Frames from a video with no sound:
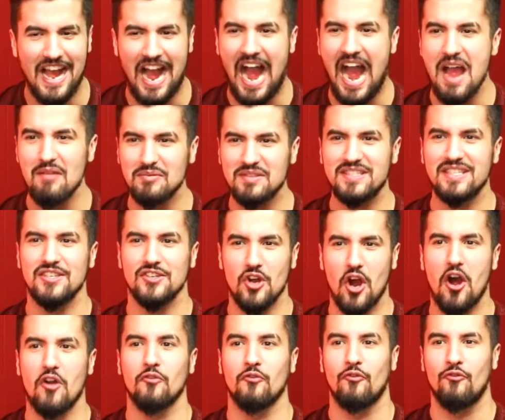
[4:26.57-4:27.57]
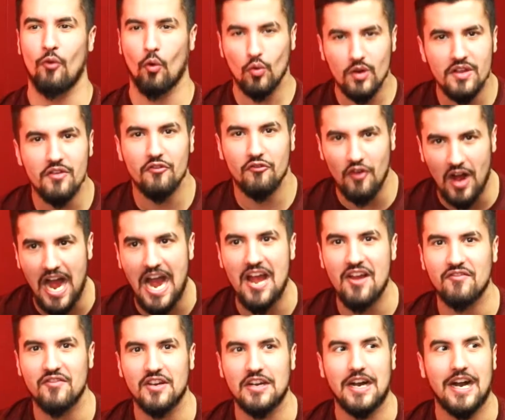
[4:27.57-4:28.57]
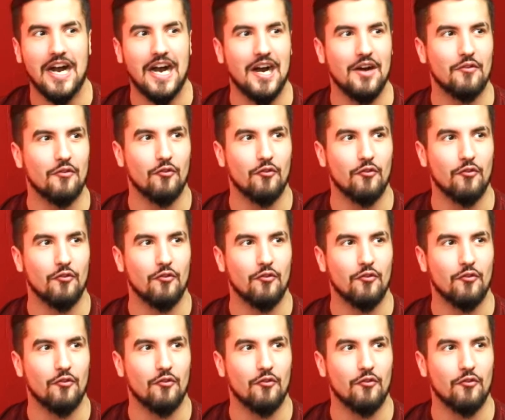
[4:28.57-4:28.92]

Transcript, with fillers: I'm sitting on forty-five uh,